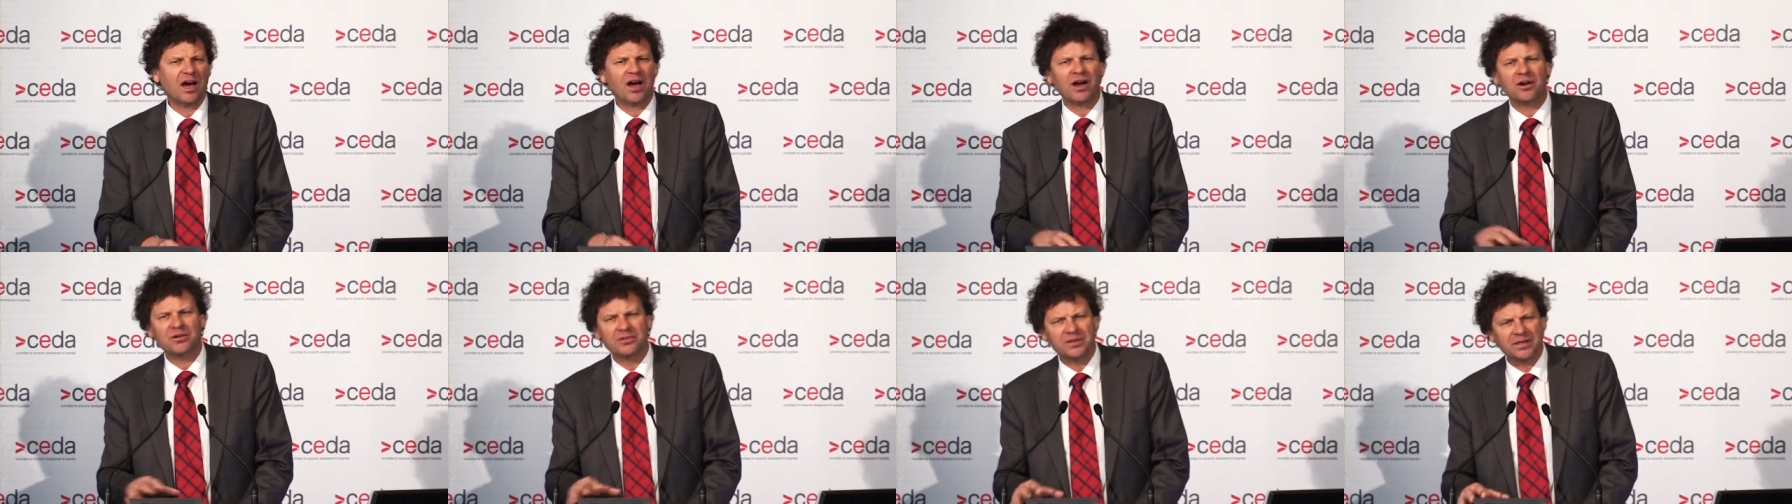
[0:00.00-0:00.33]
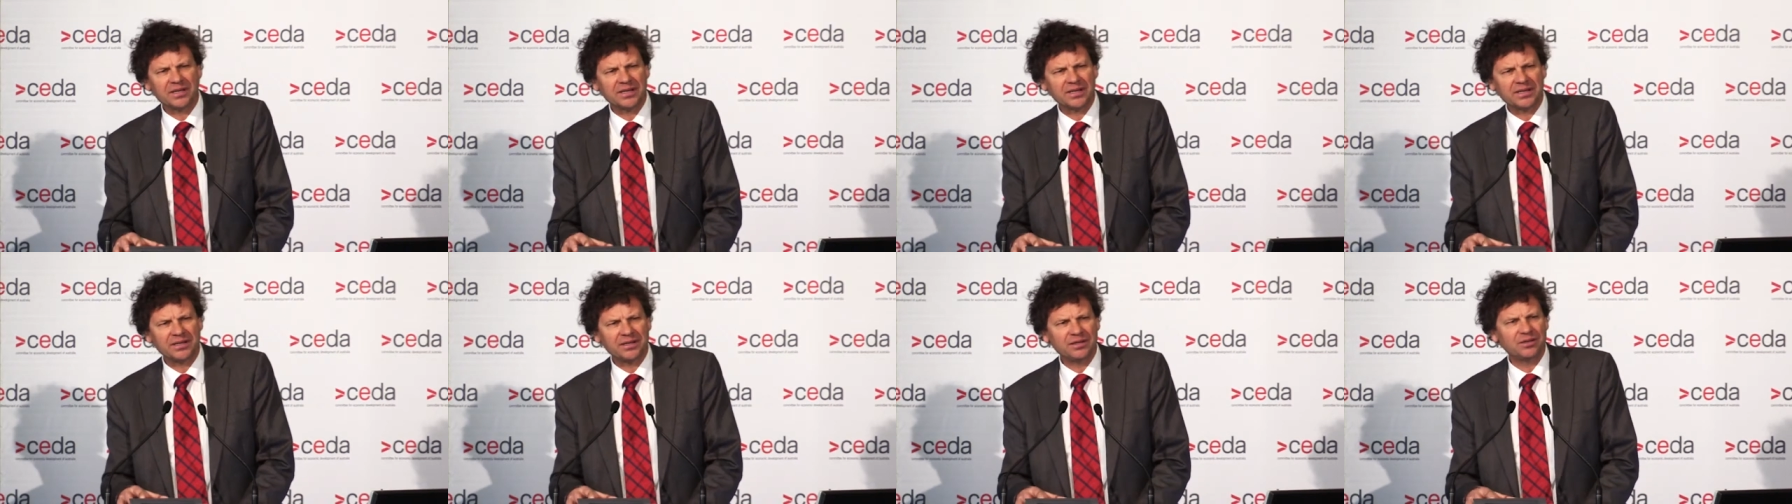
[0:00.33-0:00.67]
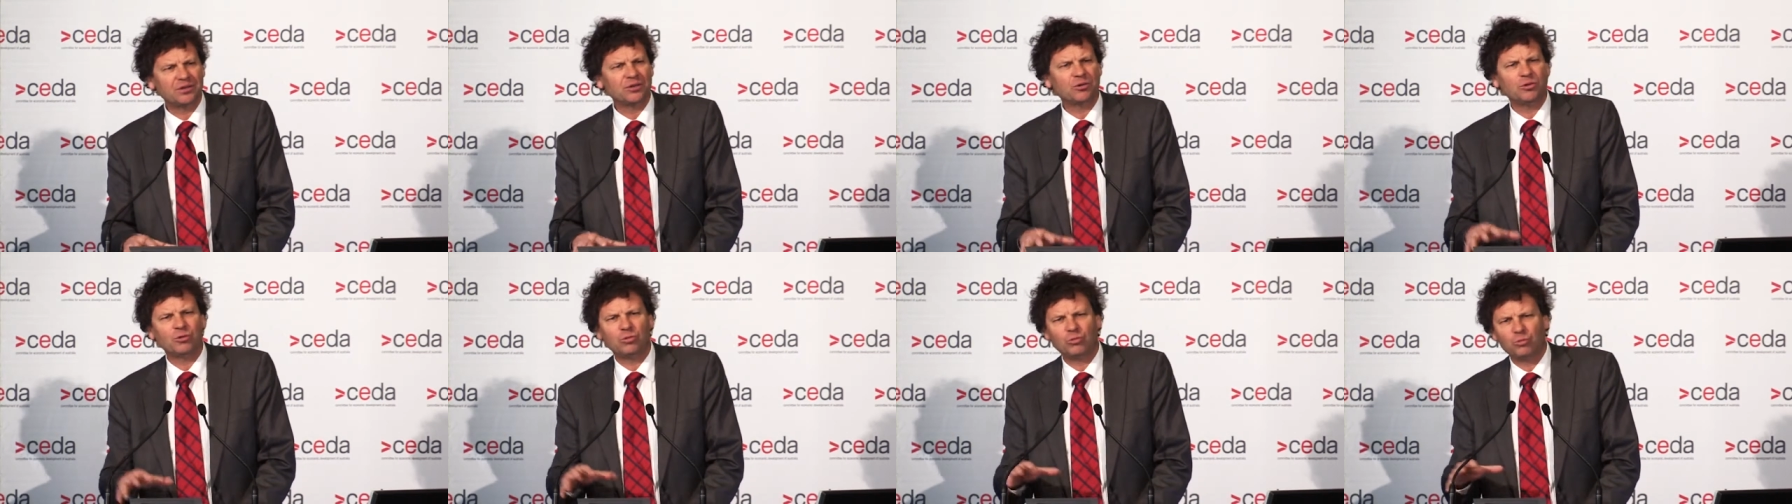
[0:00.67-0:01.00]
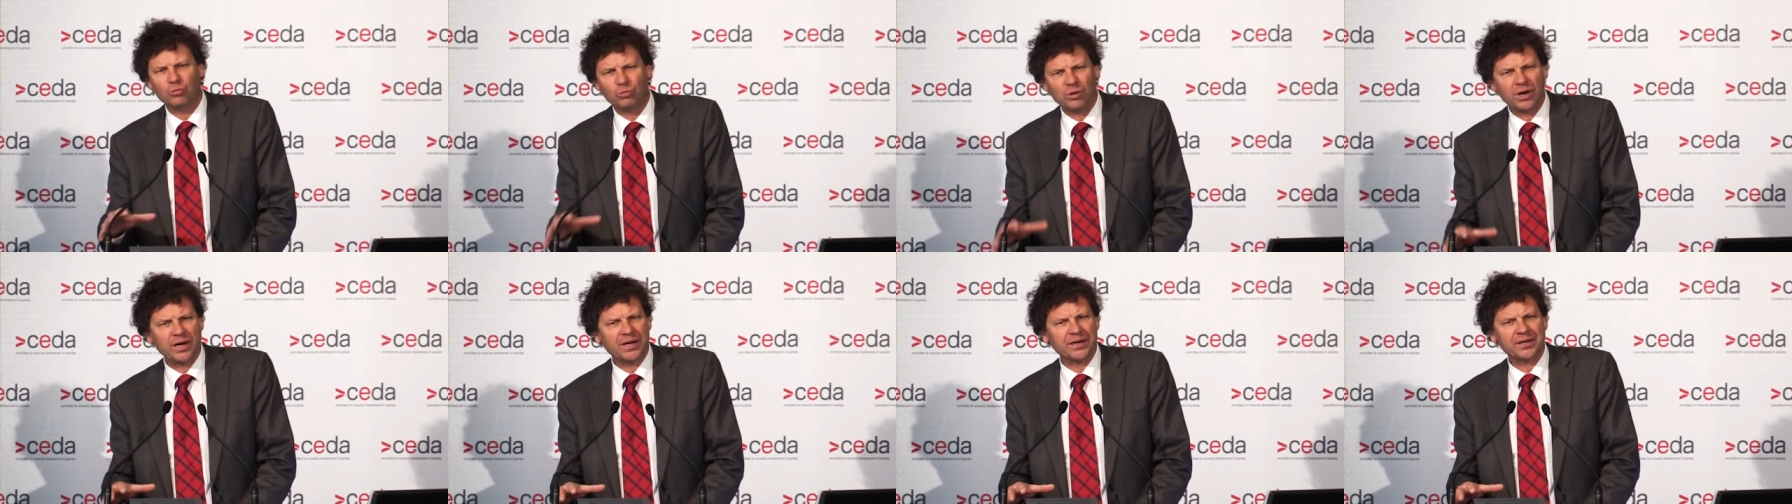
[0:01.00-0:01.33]
only
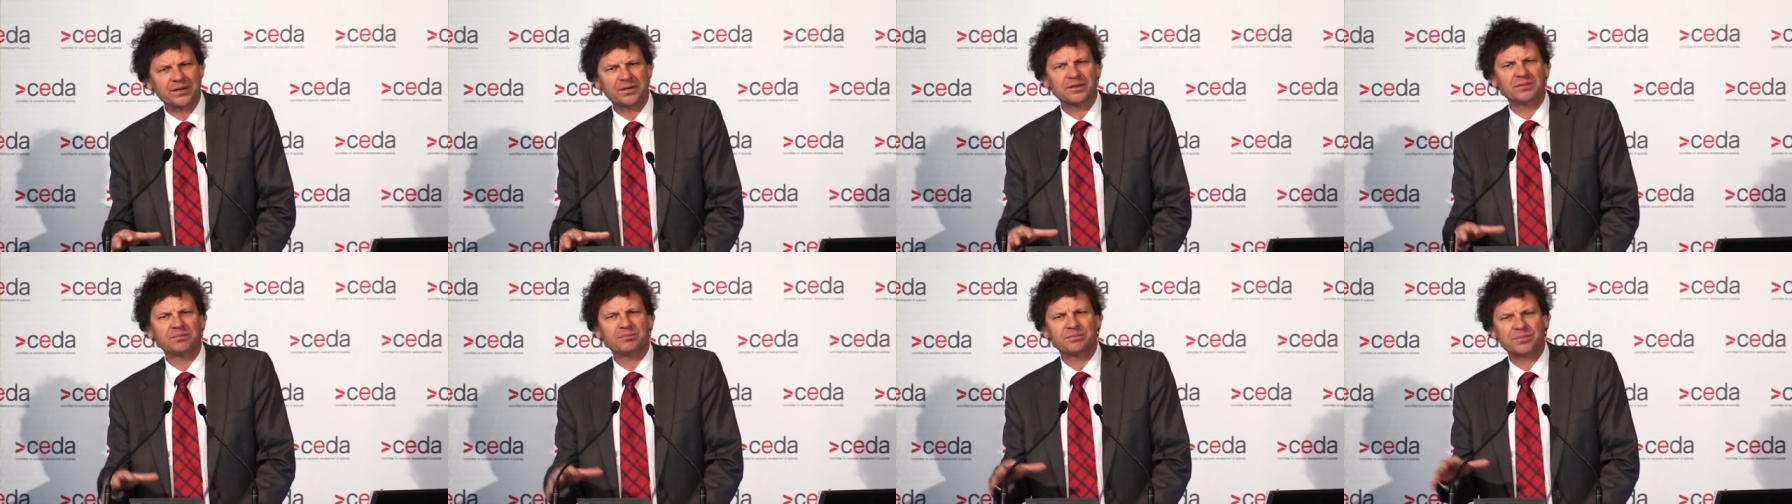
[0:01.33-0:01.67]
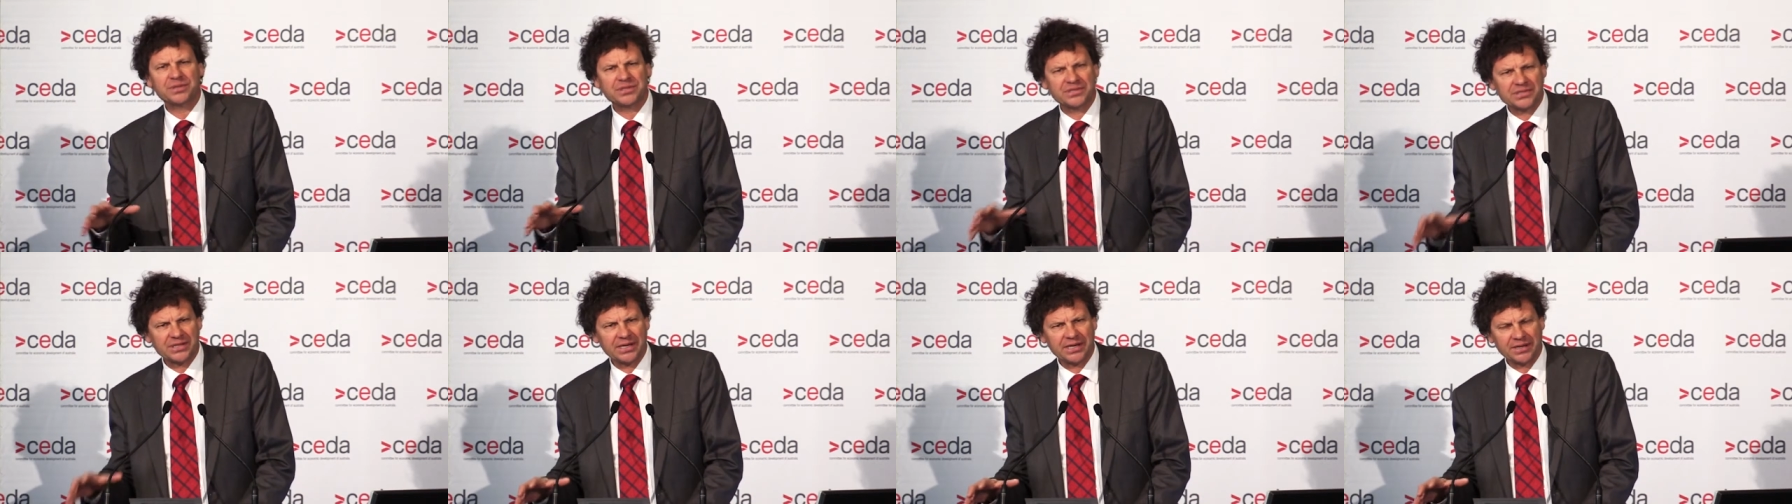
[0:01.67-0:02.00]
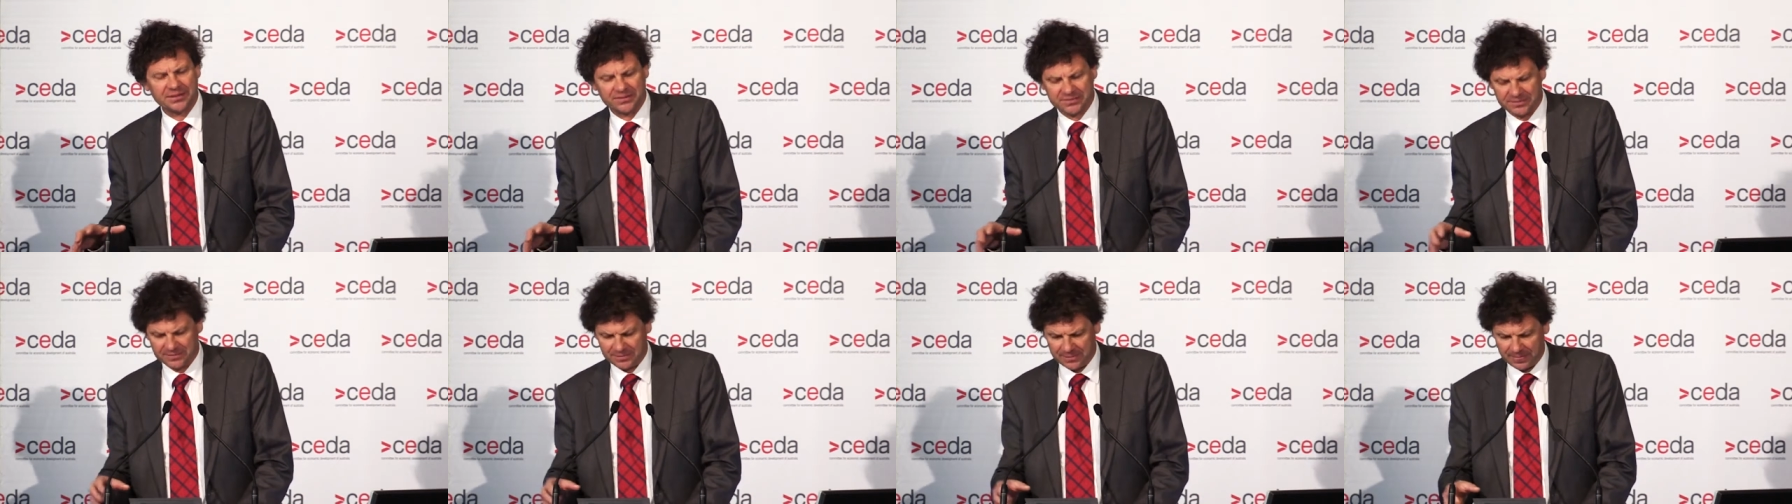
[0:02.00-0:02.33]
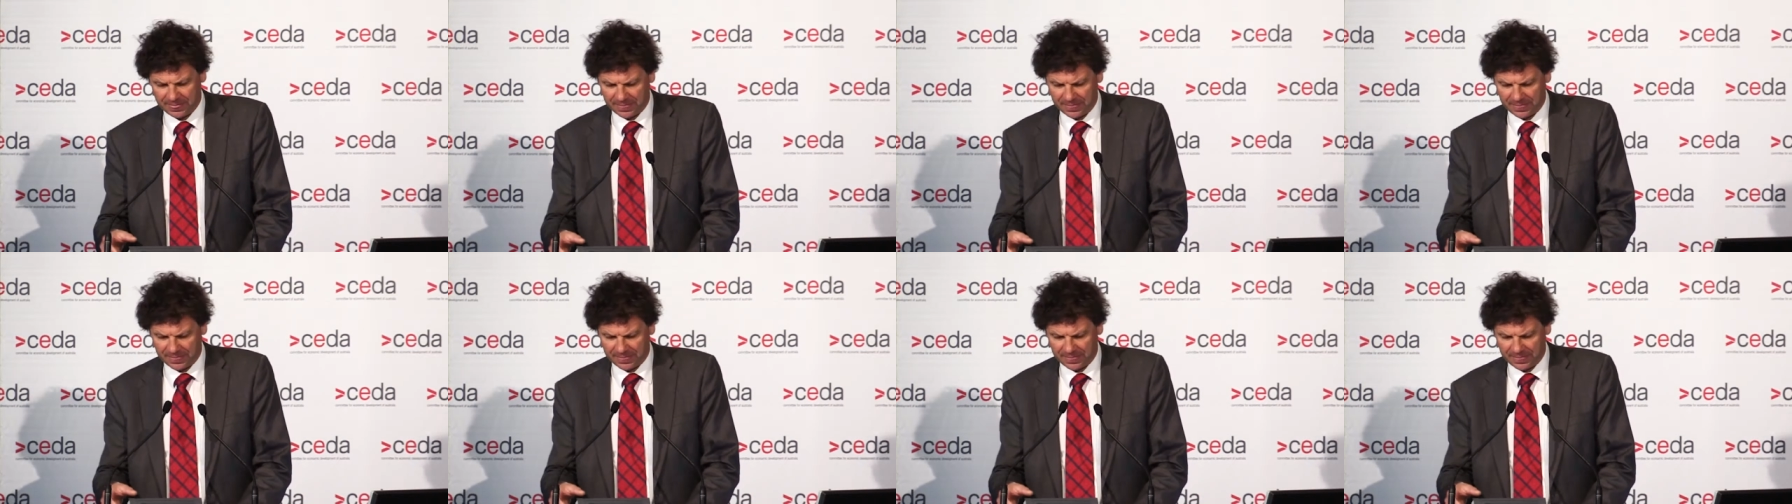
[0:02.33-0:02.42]
1%.